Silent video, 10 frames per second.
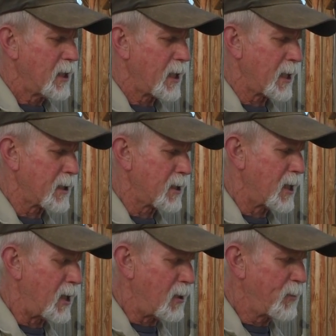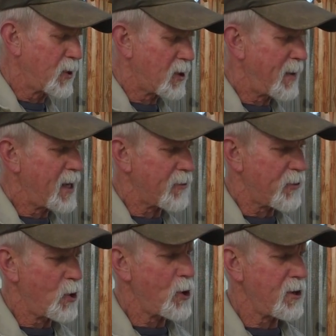and I'll put about
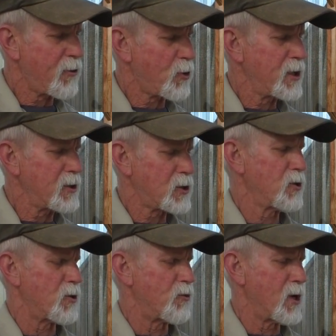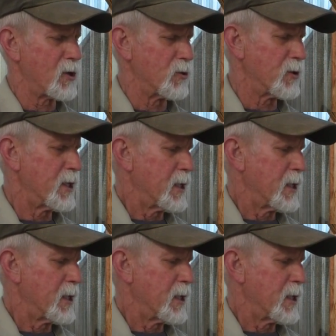33 to the row